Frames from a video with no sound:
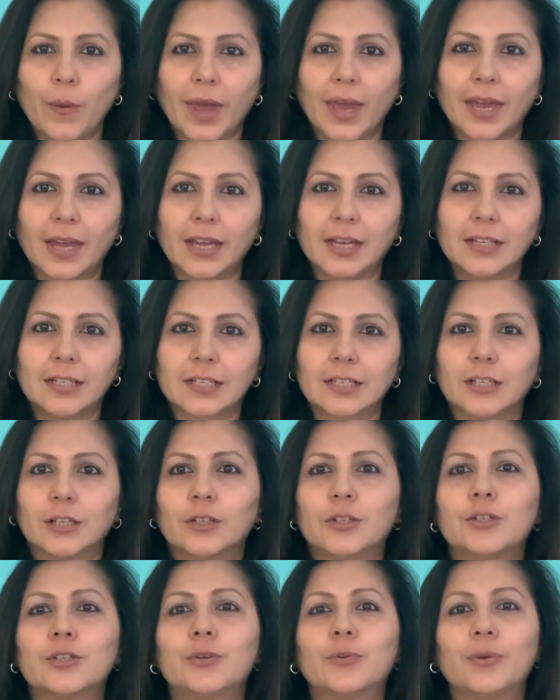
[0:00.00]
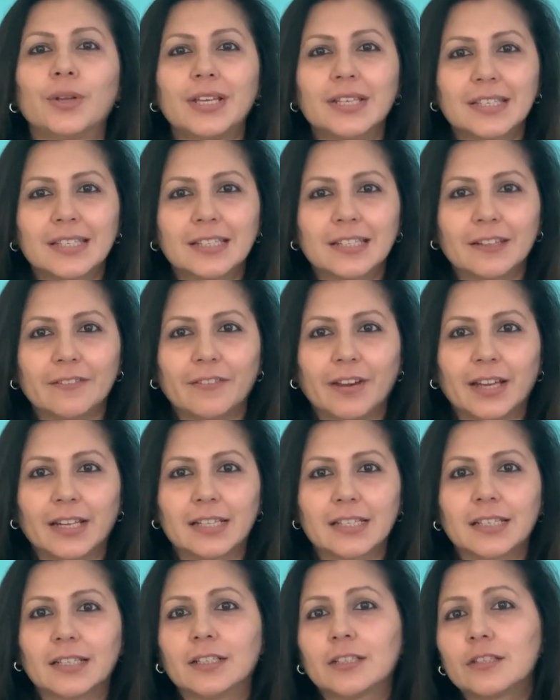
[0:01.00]
weight to recent
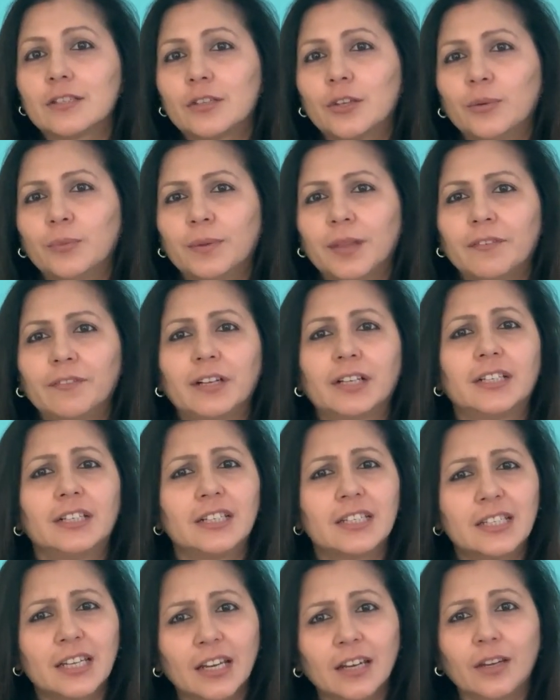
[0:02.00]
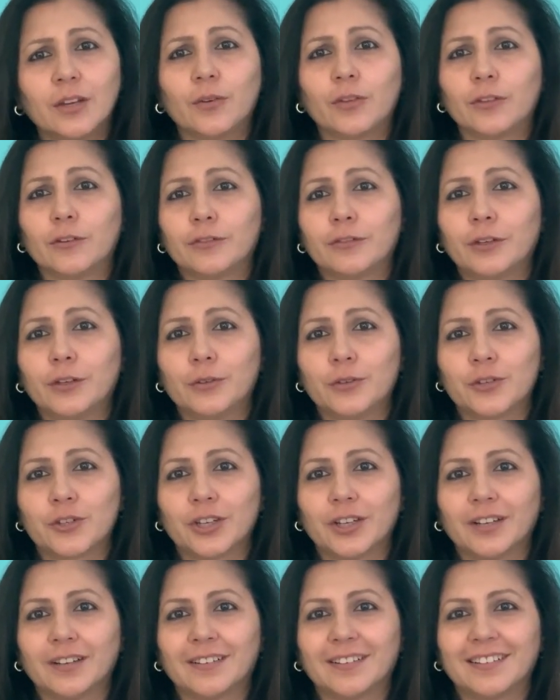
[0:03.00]
events and assume they will continue in the
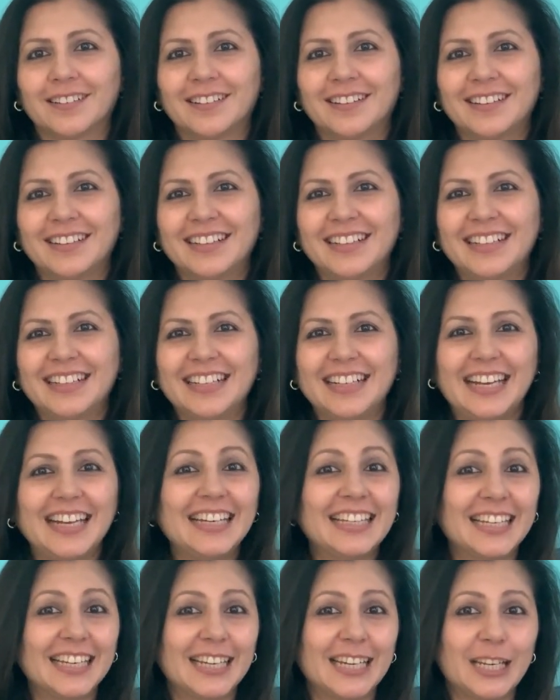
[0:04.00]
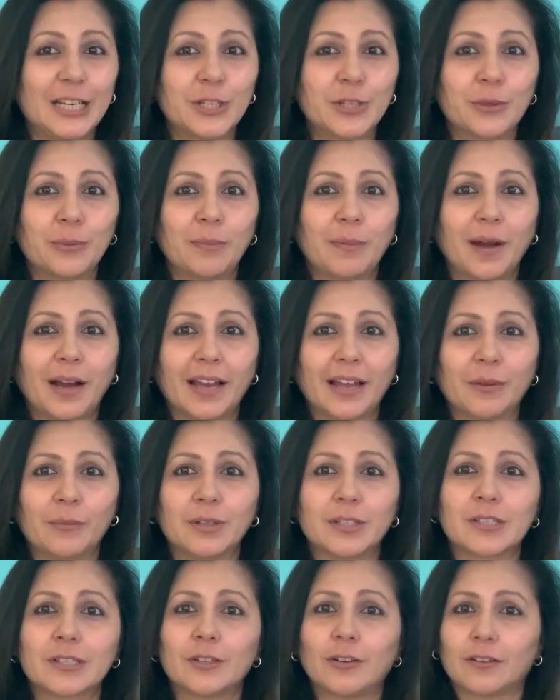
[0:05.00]
future. It can lead to buying
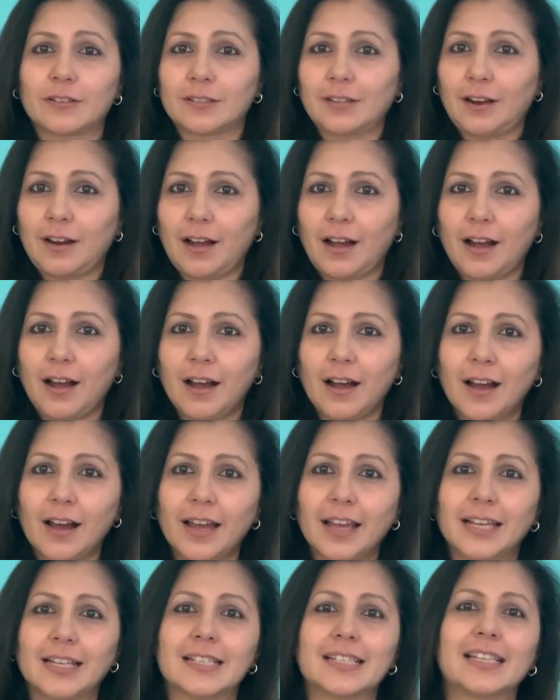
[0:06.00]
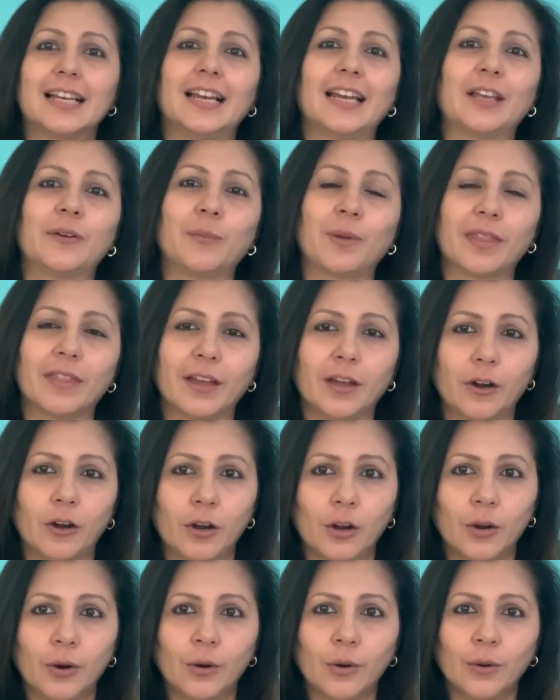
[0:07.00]
when stocks are high and selling when they are
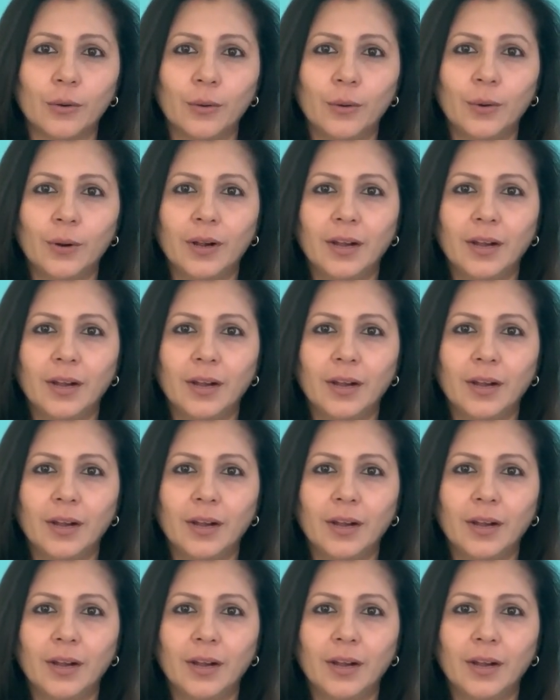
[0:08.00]
low.